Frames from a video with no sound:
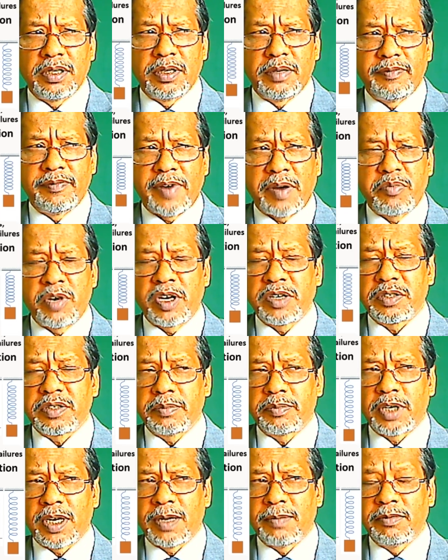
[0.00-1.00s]

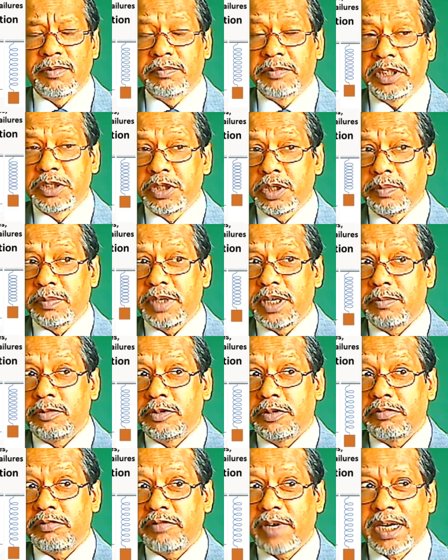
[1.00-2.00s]
vibration problem, they should be able
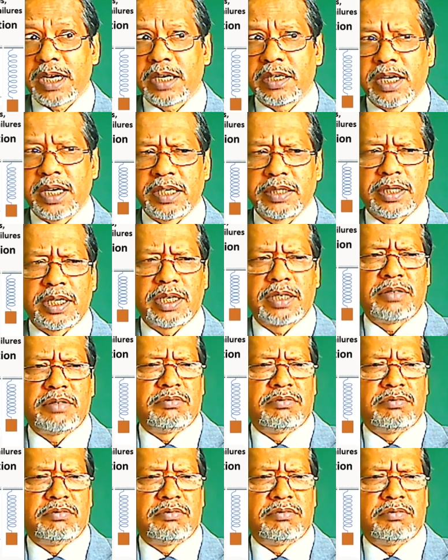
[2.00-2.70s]
to recognize that